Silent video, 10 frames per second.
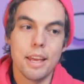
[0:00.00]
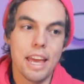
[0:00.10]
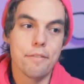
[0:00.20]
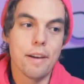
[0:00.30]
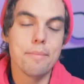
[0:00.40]

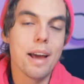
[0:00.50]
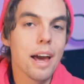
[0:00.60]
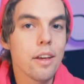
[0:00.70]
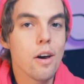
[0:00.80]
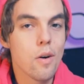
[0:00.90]
If I'm
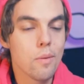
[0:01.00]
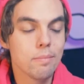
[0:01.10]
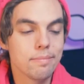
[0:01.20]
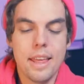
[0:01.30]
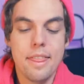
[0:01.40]
not at
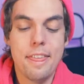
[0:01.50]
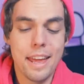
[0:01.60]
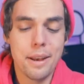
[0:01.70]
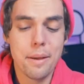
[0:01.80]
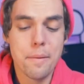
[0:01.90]
home,
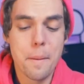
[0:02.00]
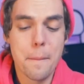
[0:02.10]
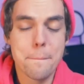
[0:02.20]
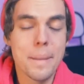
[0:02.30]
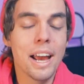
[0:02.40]
then
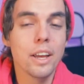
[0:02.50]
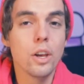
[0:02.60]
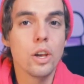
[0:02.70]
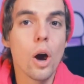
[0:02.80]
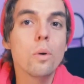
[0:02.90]
my
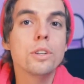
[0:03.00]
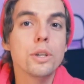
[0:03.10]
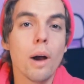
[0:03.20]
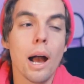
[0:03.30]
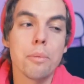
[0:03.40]

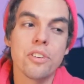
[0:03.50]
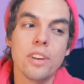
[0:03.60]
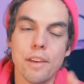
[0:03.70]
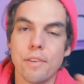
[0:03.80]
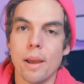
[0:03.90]
go-to option,
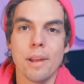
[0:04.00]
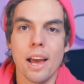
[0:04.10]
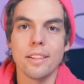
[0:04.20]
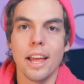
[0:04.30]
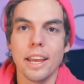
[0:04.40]
if I'm
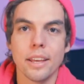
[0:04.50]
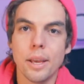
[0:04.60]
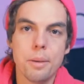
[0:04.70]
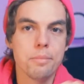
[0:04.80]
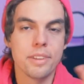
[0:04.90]
not like
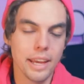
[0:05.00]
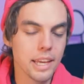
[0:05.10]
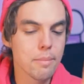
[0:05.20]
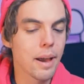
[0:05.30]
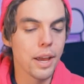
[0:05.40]

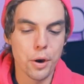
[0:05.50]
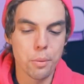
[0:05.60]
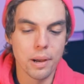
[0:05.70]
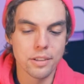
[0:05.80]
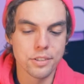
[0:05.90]
taking my
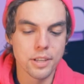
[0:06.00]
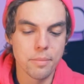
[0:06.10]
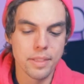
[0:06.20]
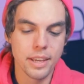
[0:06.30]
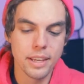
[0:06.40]
AeroPress or
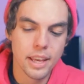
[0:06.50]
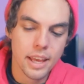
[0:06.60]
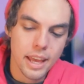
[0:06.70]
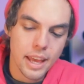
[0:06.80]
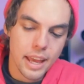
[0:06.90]
something,
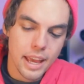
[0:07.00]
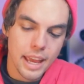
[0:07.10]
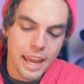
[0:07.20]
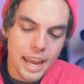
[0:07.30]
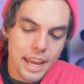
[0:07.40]

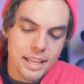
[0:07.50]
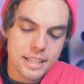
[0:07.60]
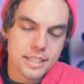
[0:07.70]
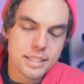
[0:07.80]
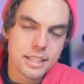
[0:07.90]

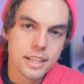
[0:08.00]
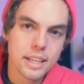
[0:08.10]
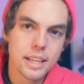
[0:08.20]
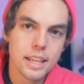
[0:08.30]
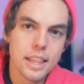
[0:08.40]
is
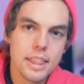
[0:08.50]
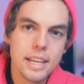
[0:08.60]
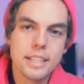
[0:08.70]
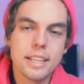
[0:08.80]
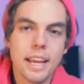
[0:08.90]

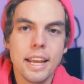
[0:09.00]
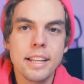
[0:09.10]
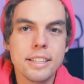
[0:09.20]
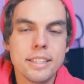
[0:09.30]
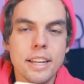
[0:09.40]
these
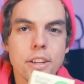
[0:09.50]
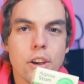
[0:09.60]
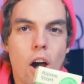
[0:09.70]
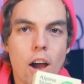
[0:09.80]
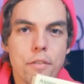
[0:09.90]
instant
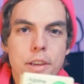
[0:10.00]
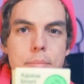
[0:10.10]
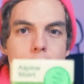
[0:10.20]
coffee